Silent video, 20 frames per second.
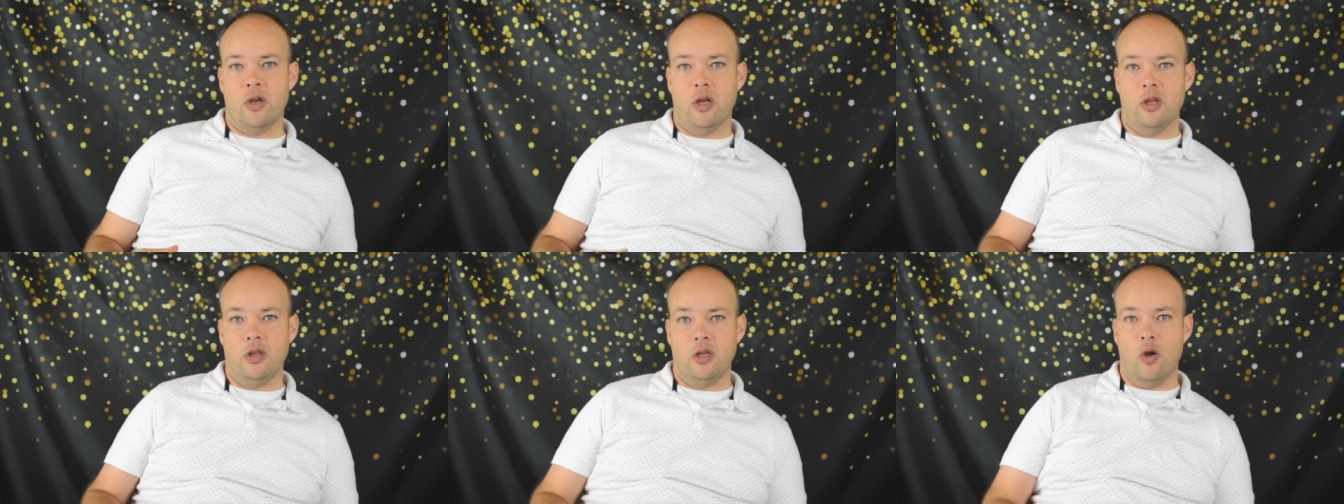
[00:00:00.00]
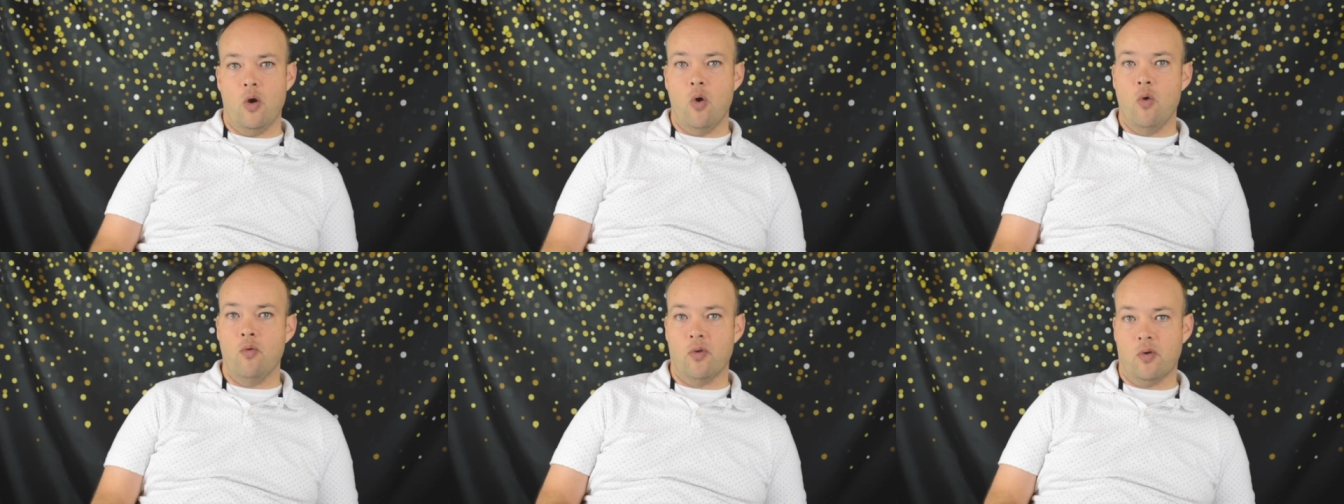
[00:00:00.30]
on
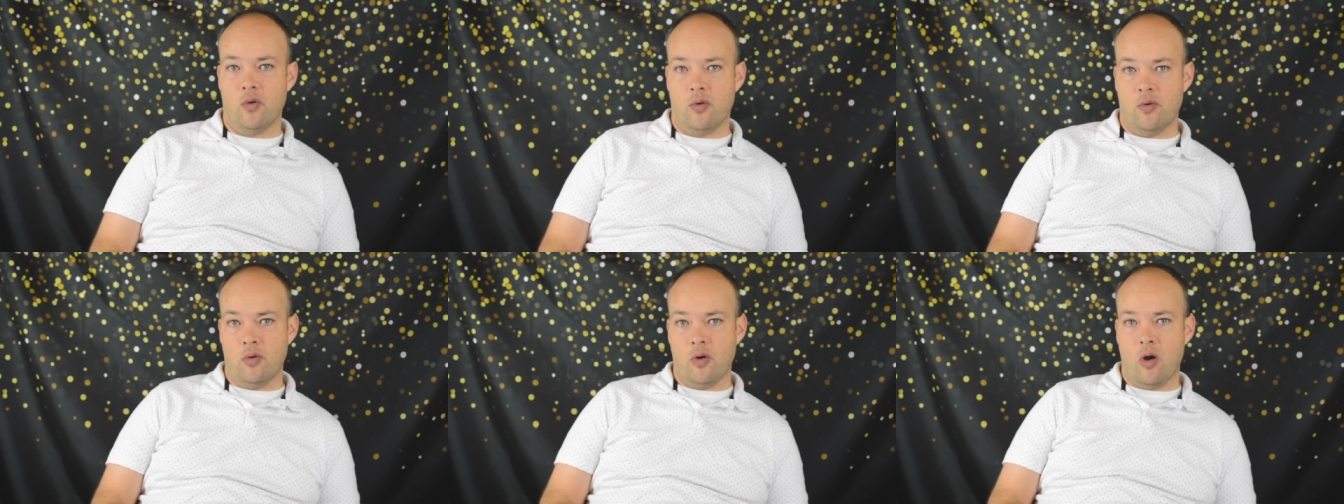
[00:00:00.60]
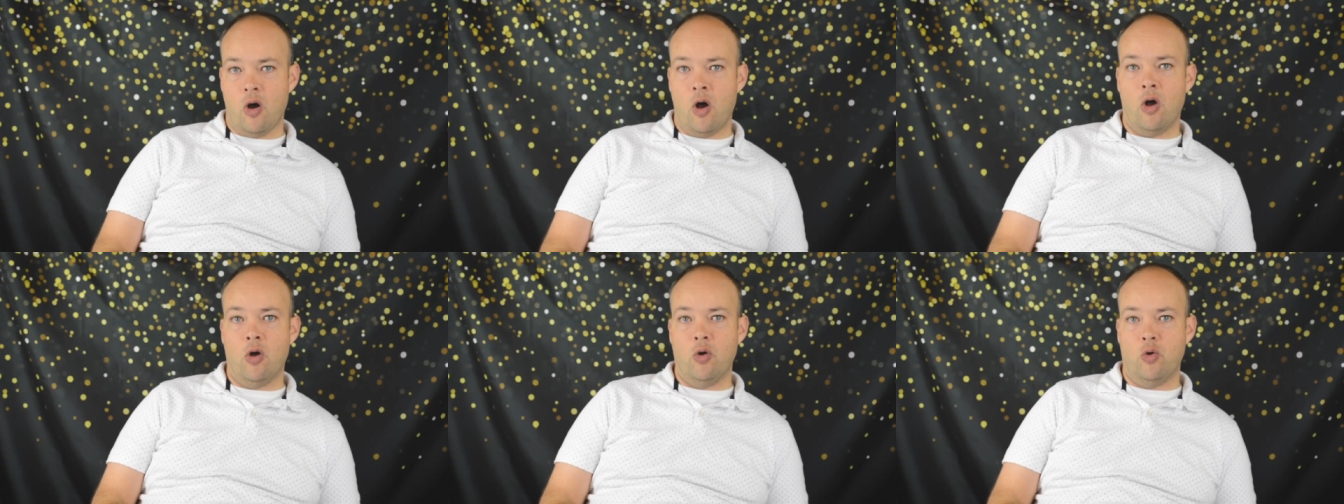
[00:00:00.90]
the
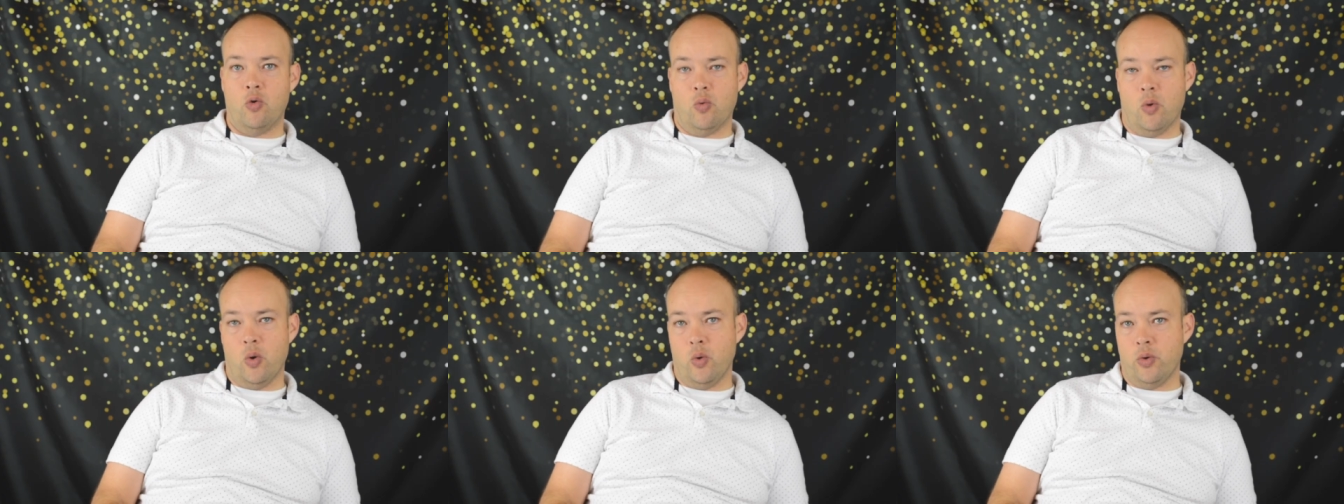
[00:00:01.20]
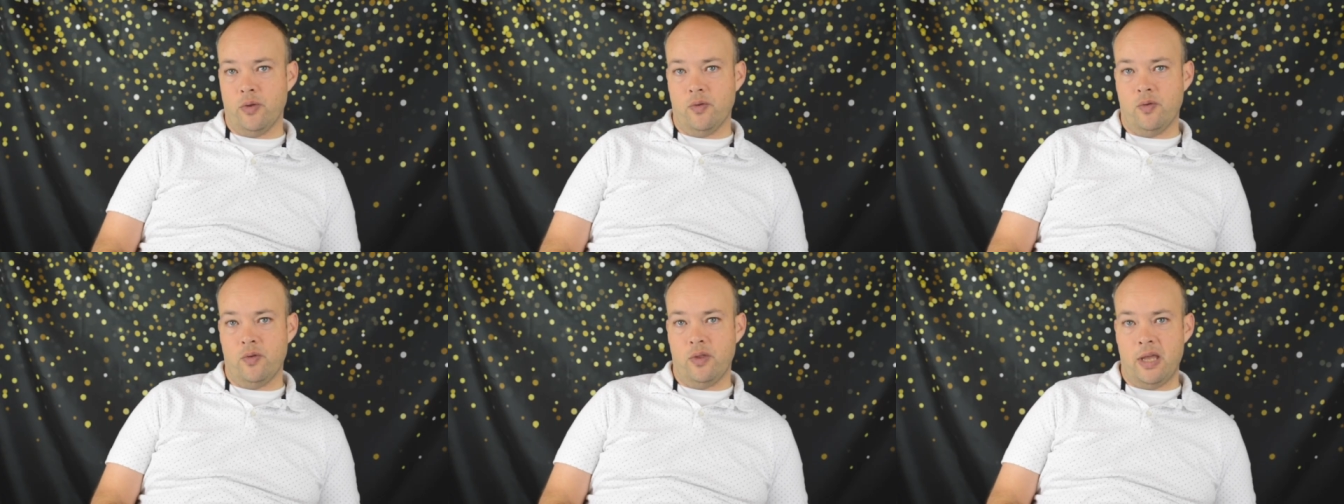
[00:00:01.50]
overall
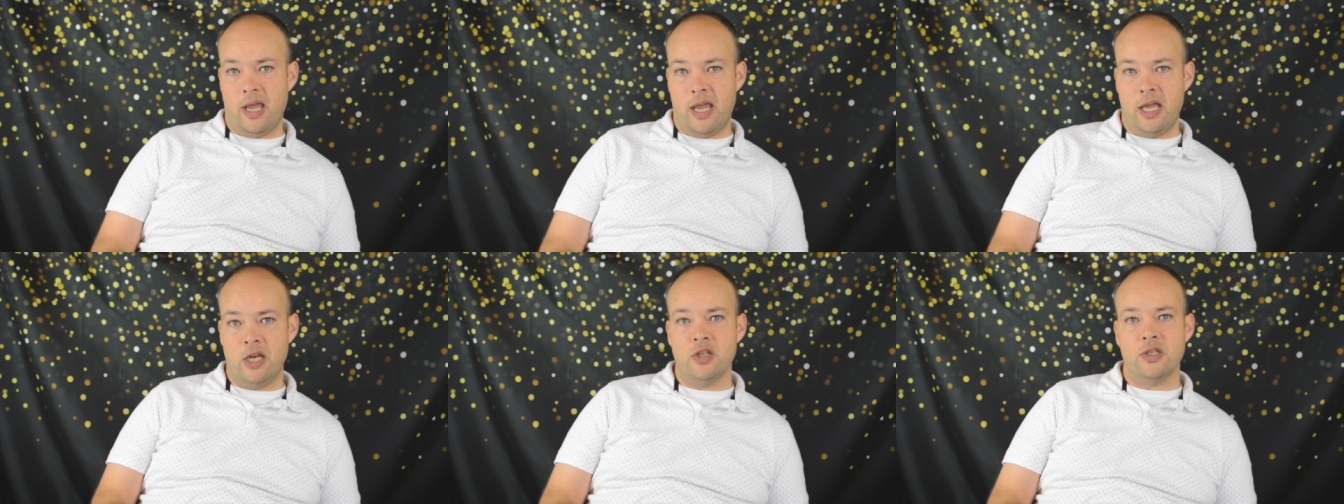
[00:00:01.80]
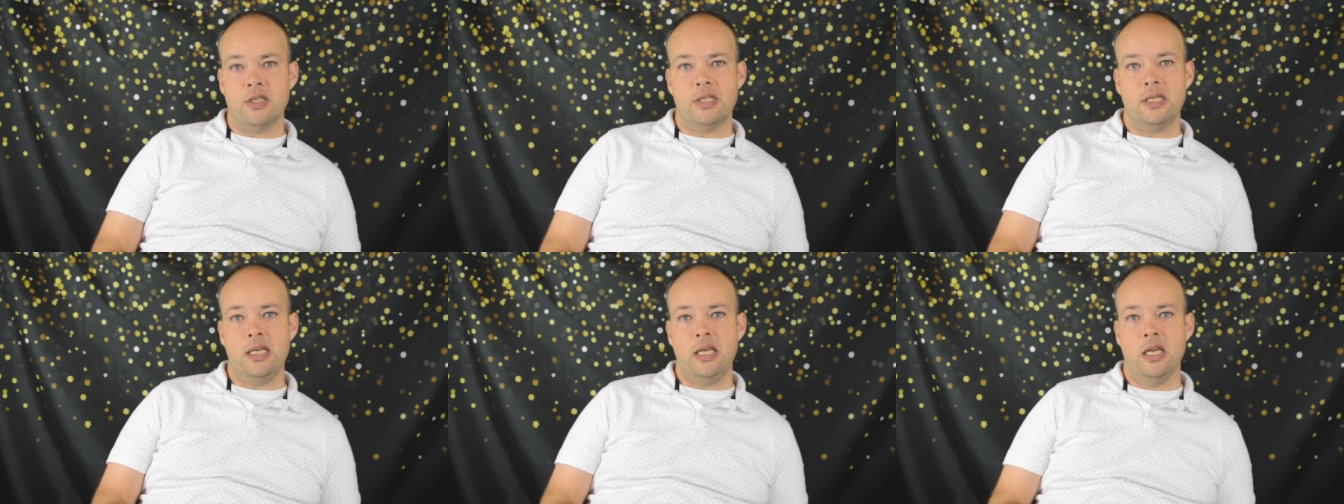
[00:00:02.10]
growth of the
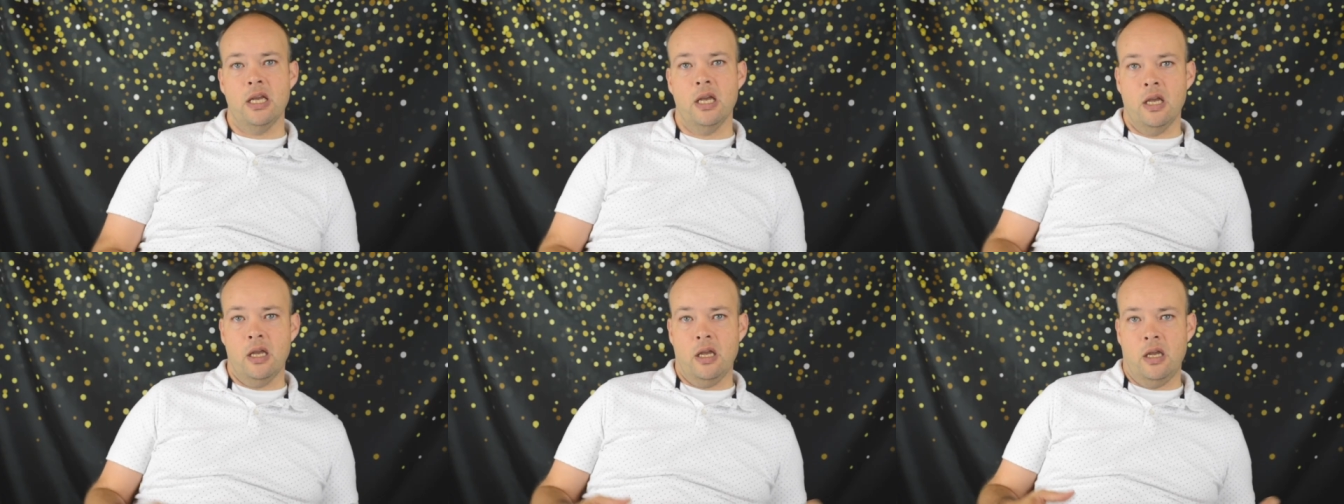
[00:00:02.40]
agency